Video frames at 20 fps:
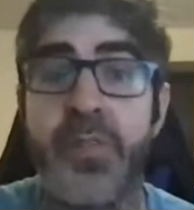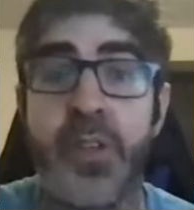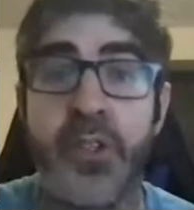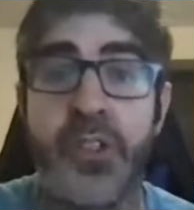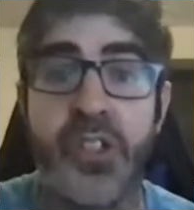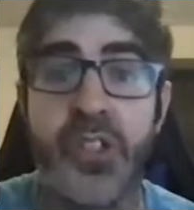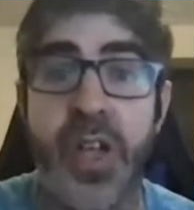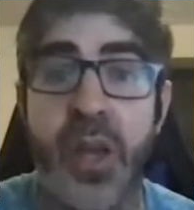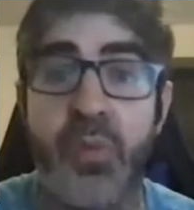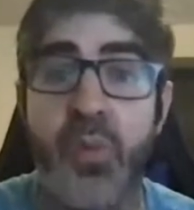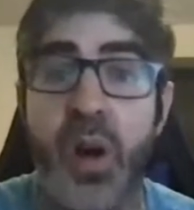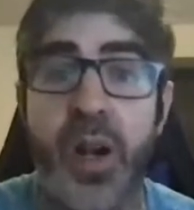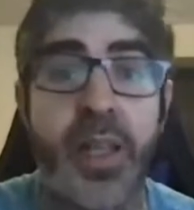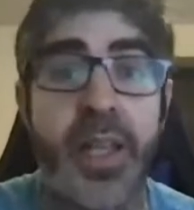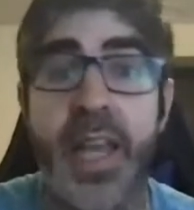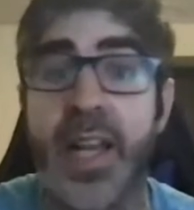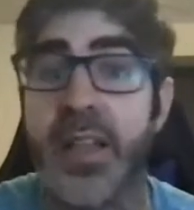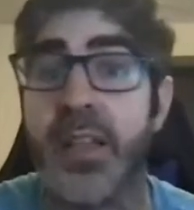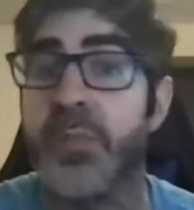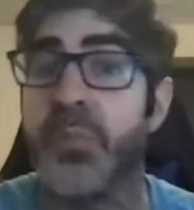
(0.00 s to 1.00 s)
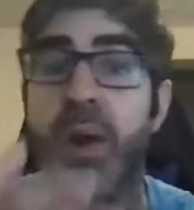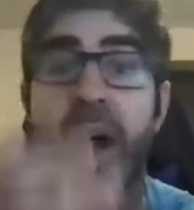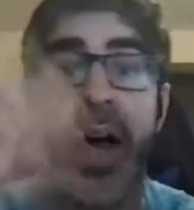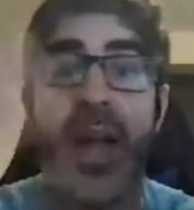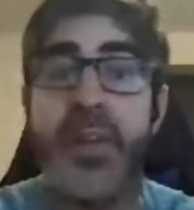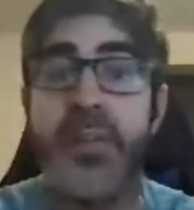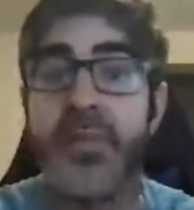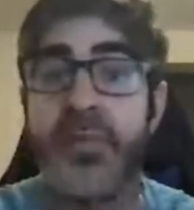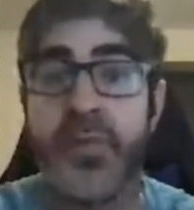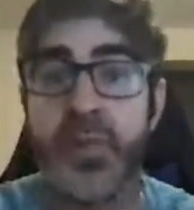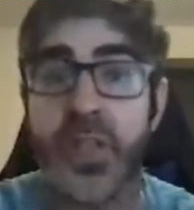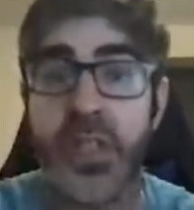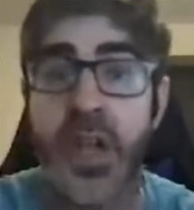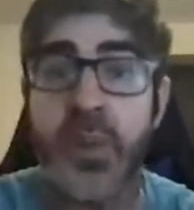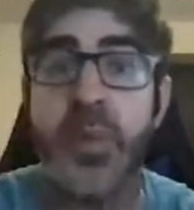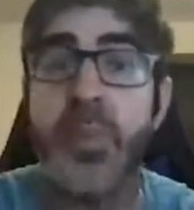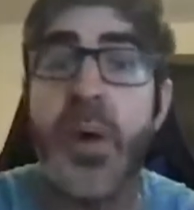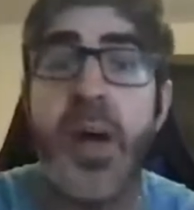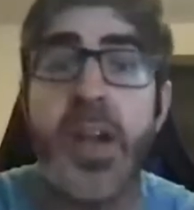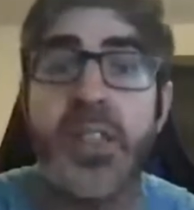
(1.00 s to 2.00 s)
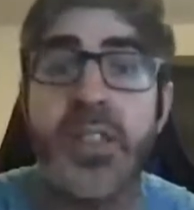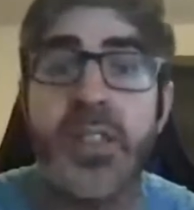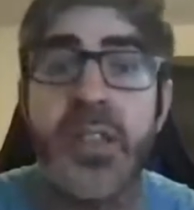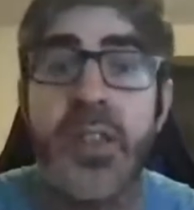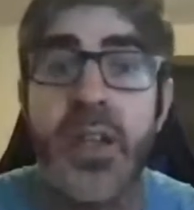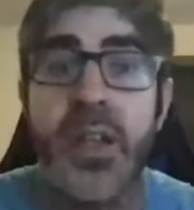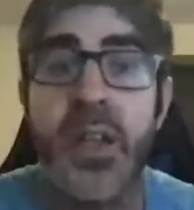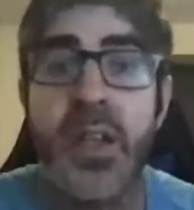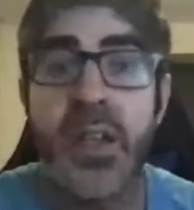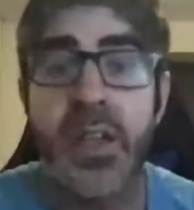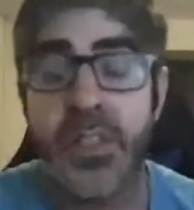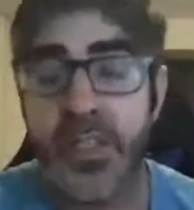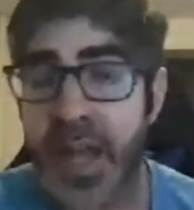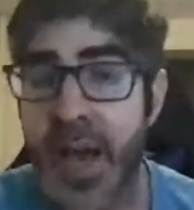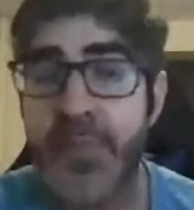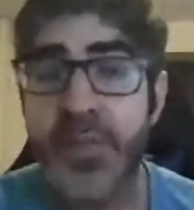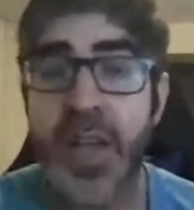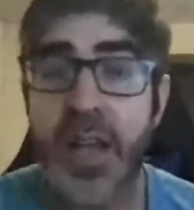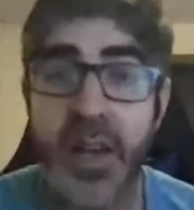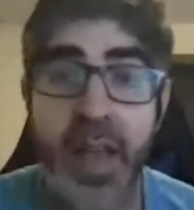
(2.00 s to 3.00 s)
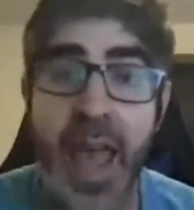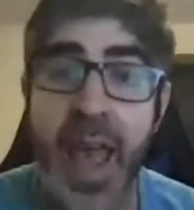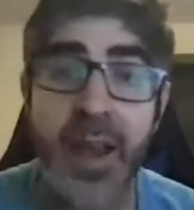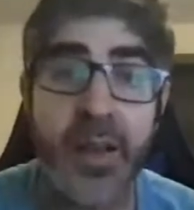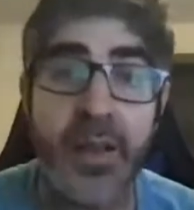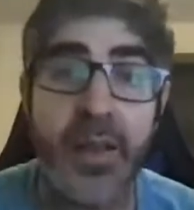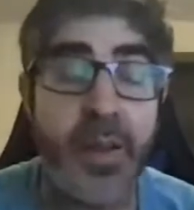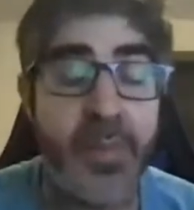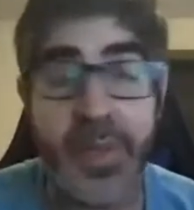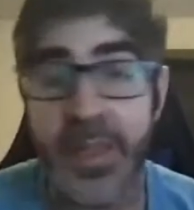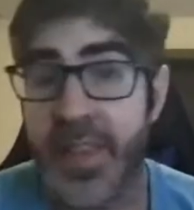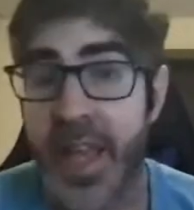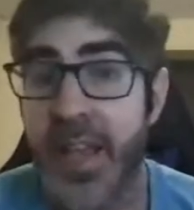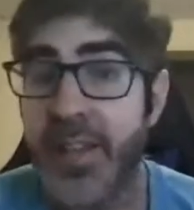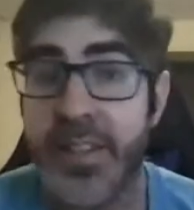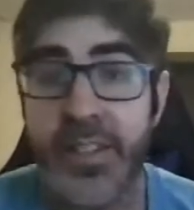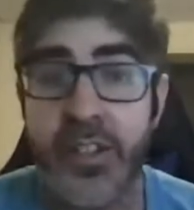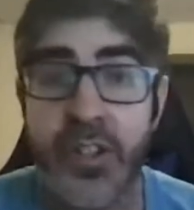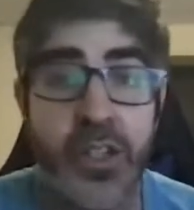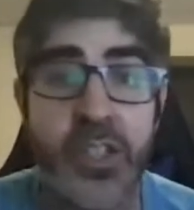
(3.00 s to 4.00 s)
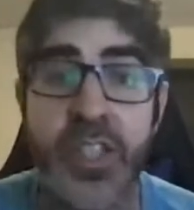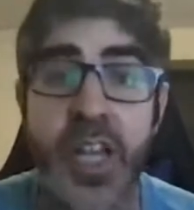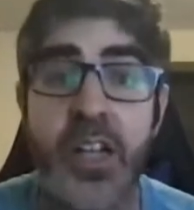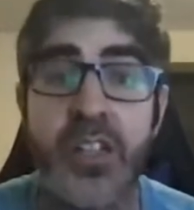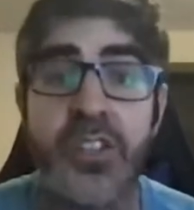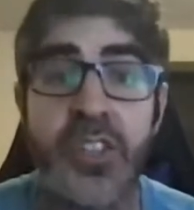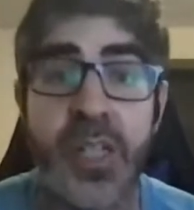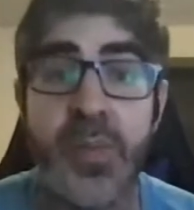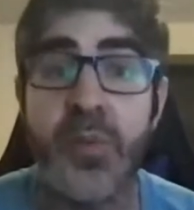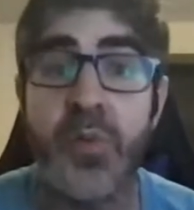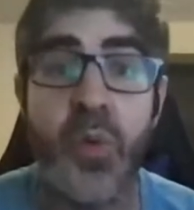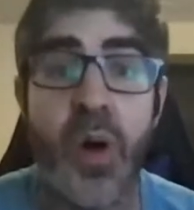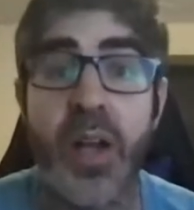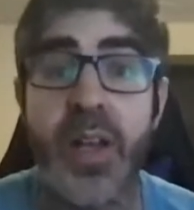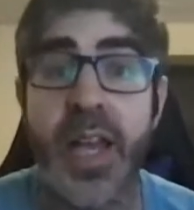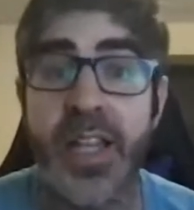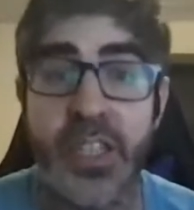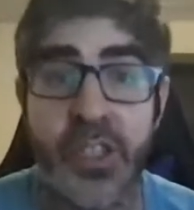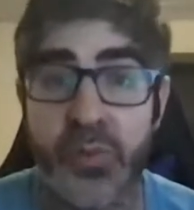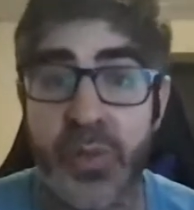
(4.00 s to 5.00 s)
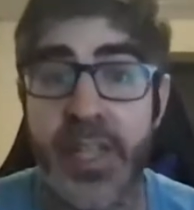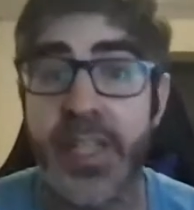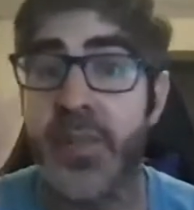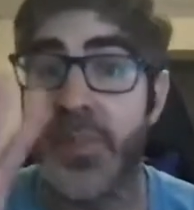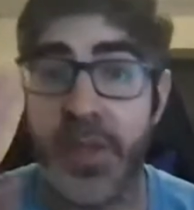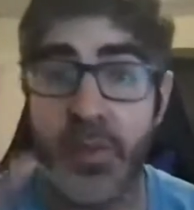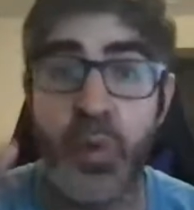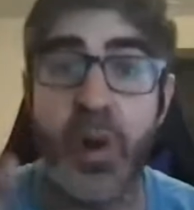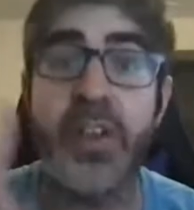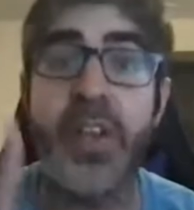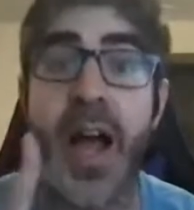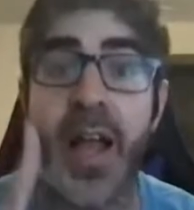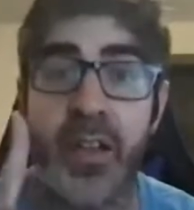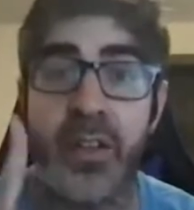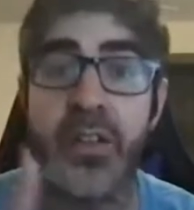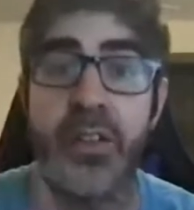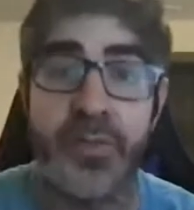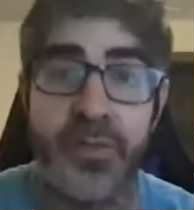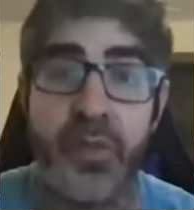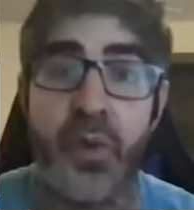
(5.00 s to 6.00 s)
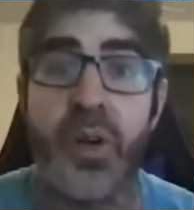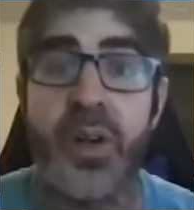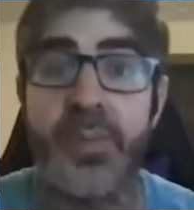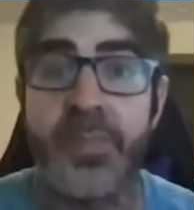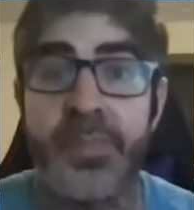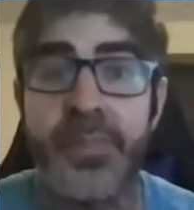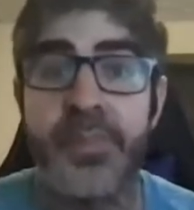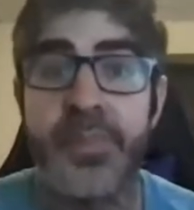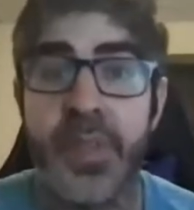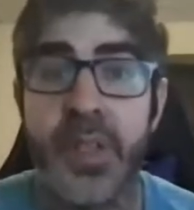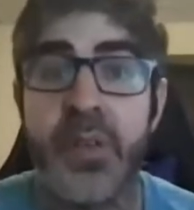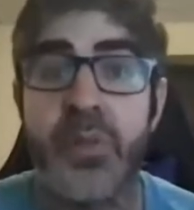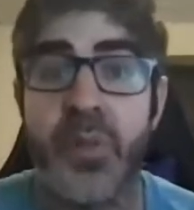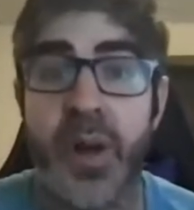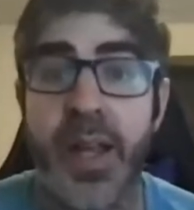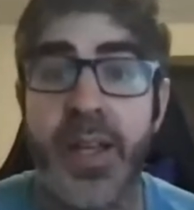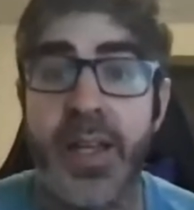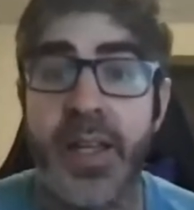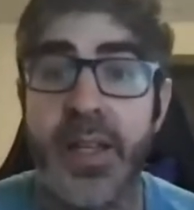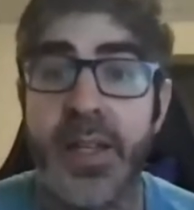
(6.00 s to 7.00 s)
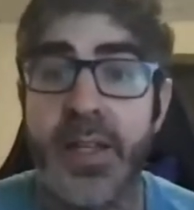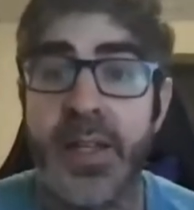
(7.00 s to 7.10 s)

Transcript: future and want to get a LeBron for a couple bucks. Because TopShot, they sure as hell seem to want S3 to be $1 floor, right?